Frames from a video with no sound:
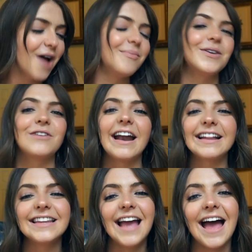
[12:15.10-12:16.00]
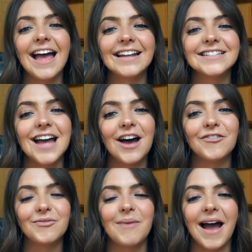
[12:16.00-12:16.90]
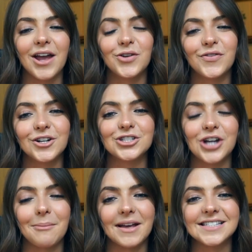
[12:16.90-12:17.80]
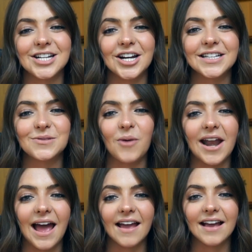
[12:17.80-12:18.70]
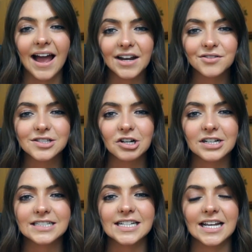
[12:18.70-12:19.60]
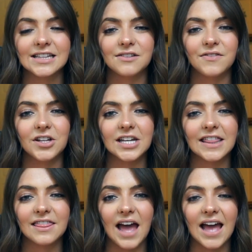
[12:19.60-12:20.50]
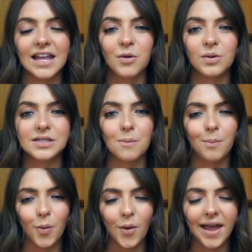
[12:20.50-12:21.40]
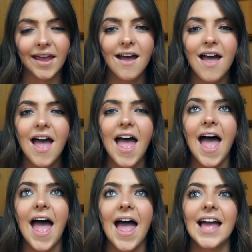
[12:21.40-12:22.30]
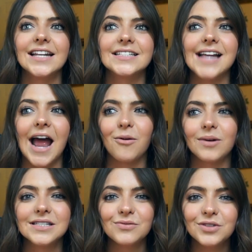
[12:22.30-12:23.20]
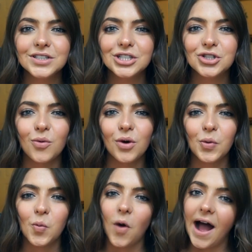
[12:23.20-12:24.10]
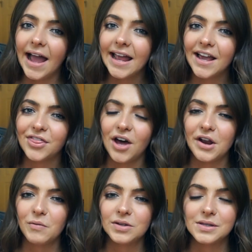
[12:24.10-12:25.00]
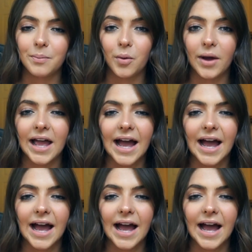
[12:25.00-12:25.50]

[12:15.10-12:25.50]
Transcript: But right at the end of my first trimester is when I kind of started to get the feeling that it was a boy. And I wasn't really sure why I thought it was a boy.